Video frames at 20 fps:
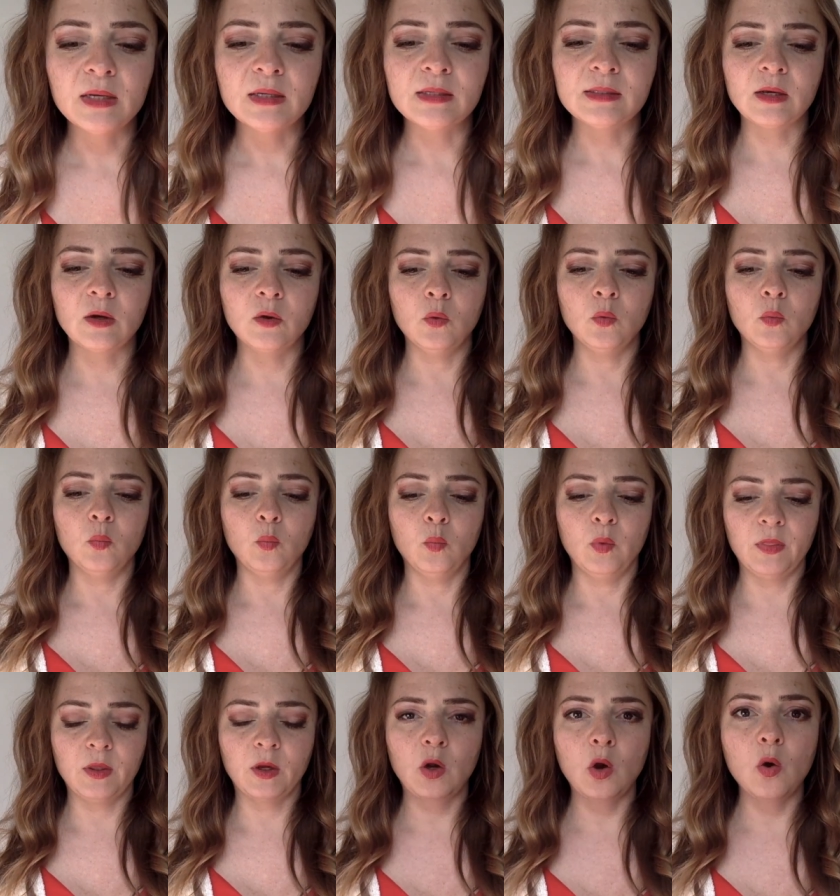So
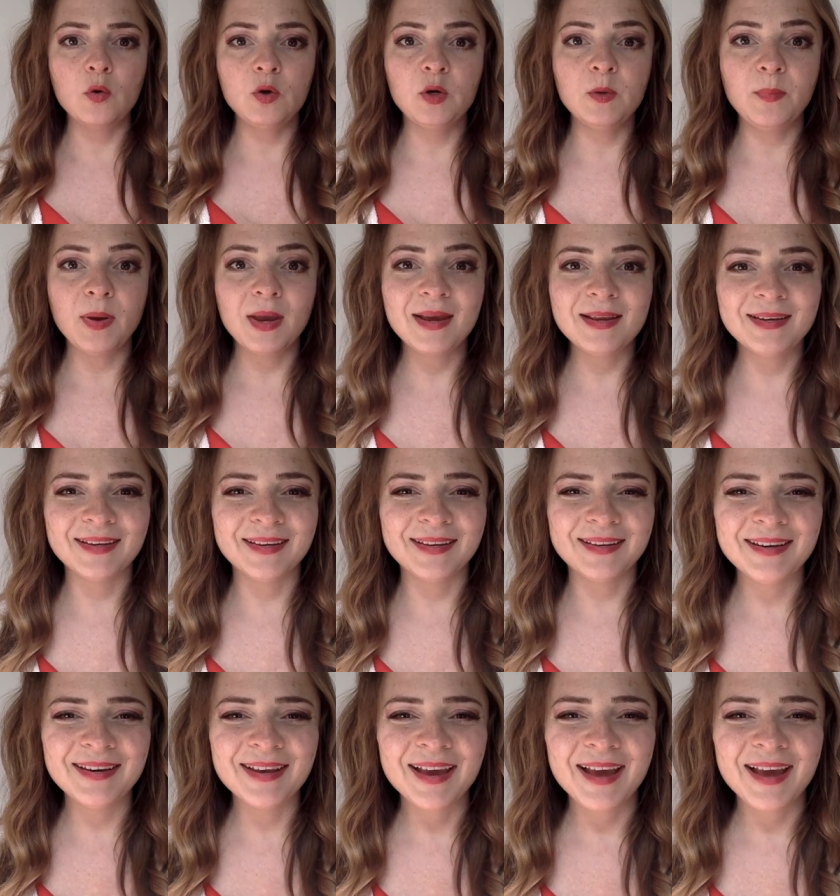when the codependent